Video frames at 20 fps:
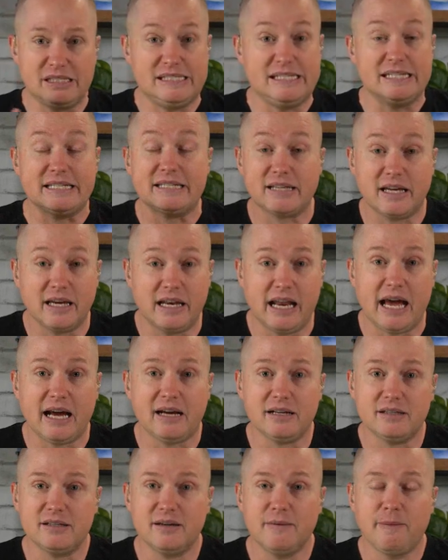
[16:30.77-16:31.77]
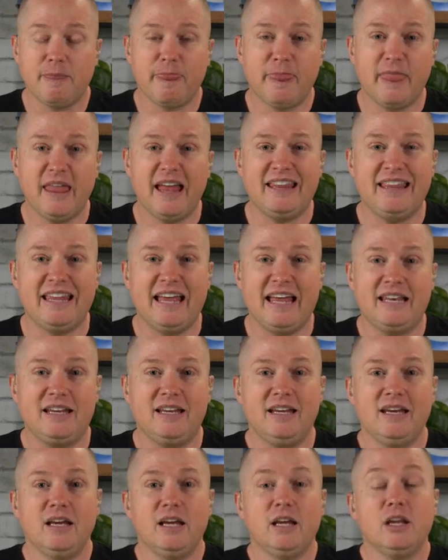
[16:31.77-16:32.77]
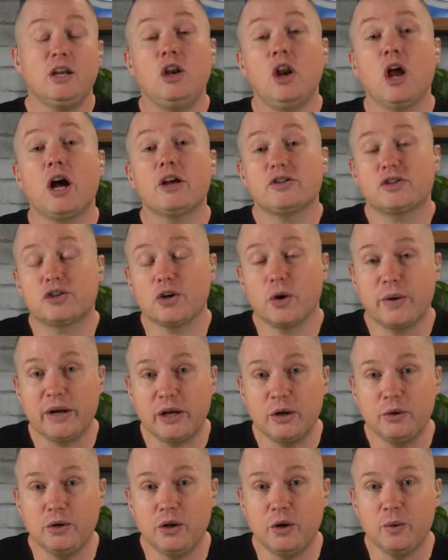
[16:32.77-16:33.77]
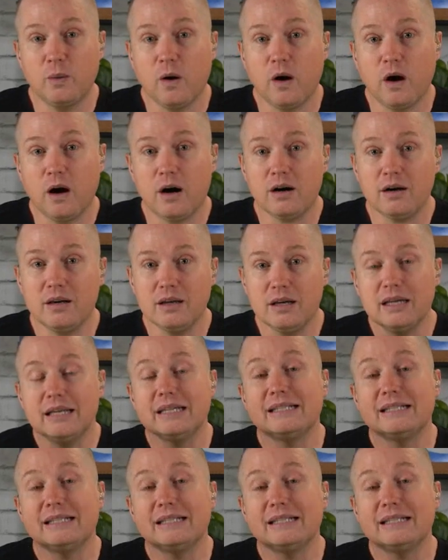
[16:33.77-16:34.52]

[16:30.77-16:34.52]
disconnect, and then not showing who you are,